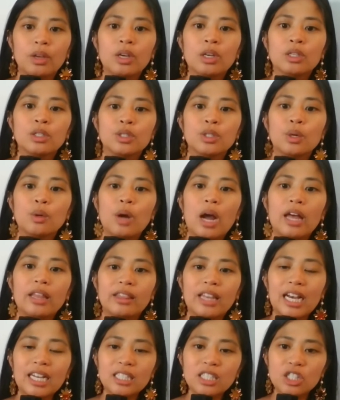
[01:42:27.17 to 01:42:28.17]
So
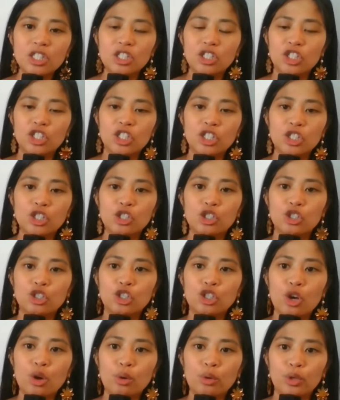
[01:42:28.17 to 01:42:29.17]
that's just to
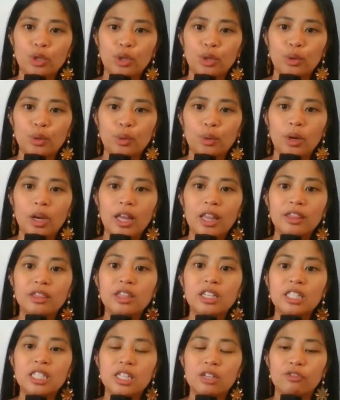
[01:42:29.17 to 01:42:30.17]
show you
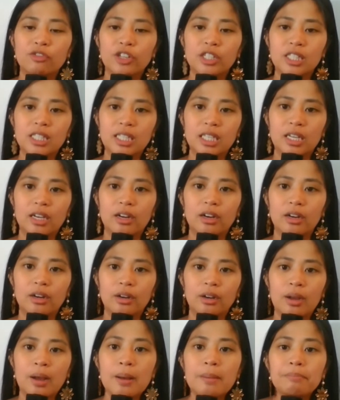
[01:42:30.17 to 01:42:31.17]
the difference here.
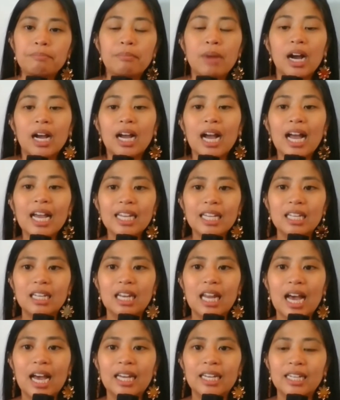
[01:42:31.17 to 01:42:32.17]
Mga
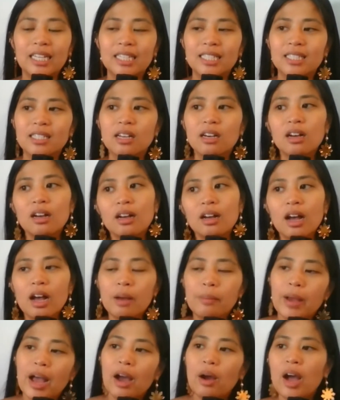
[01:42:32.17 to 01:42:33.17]
ilan is
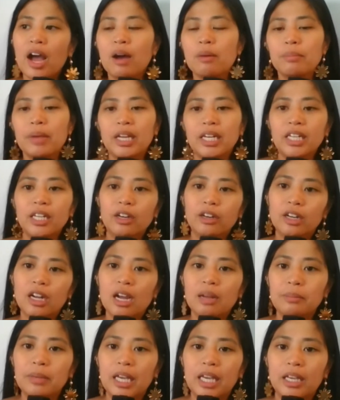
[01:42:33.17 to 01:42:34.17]
about how many are
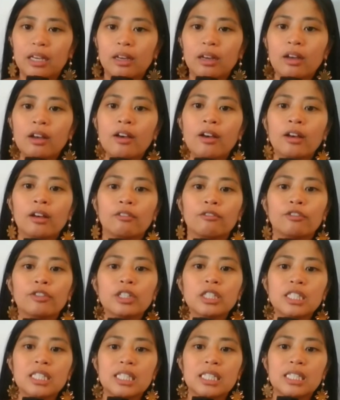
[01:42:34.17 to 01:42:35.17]
coming
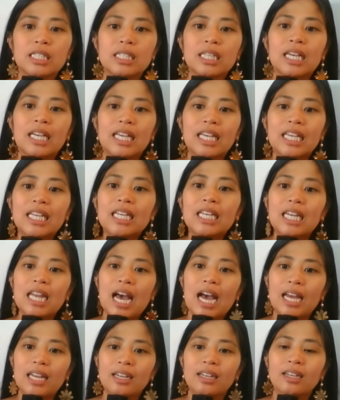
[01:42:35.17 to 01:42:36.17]
versus
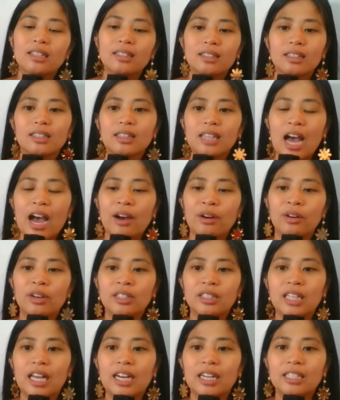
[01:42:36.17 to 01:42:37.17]
ilan na tao
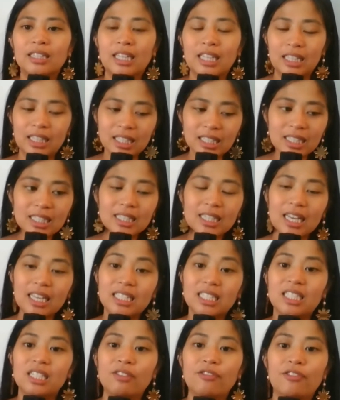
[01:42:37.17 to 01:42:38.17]
ang darating. This is
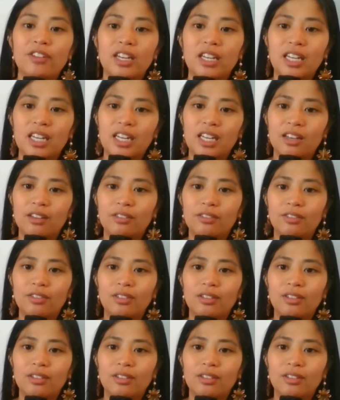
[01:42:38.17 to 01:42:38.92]
like definitive.